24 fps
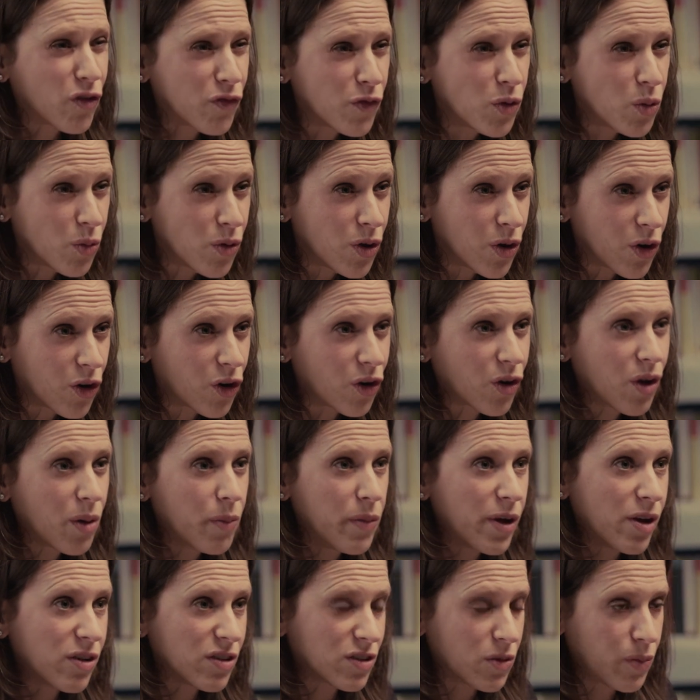Bank of New York
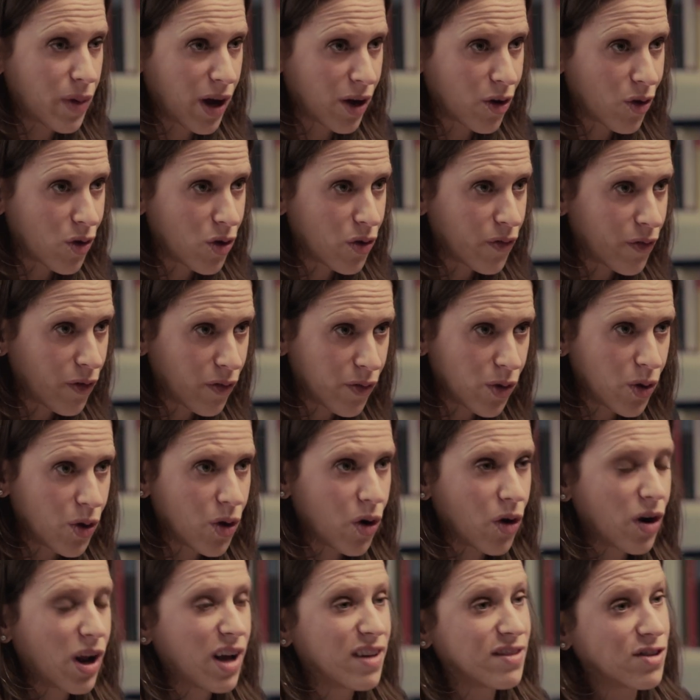because the Bank of New, of
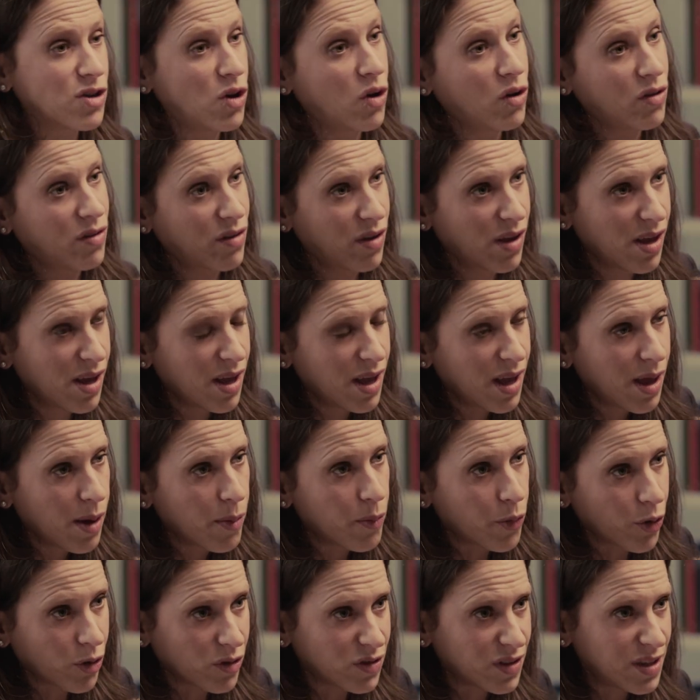New York has not
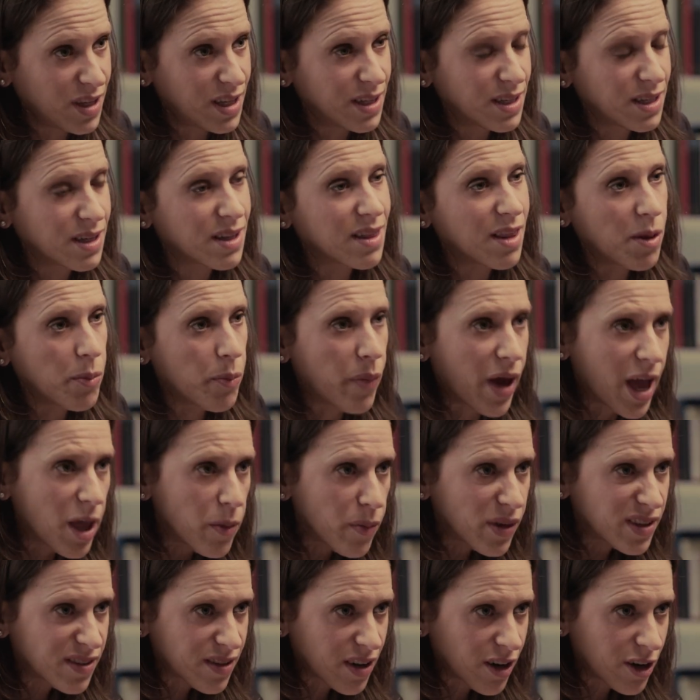proceeded the
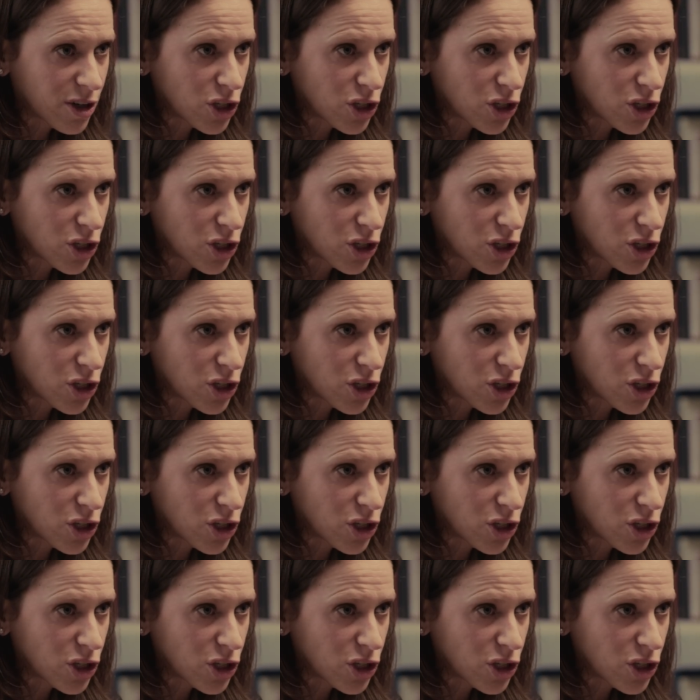payments